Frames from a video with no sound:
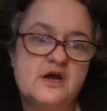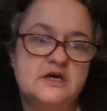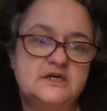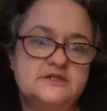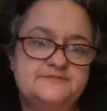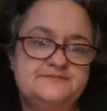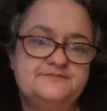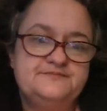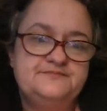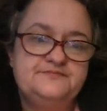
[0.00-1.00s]
Um,
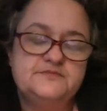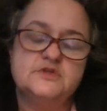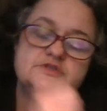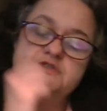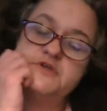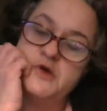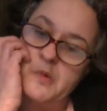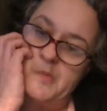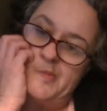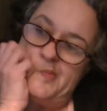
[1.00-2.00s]

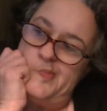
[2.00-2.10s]
so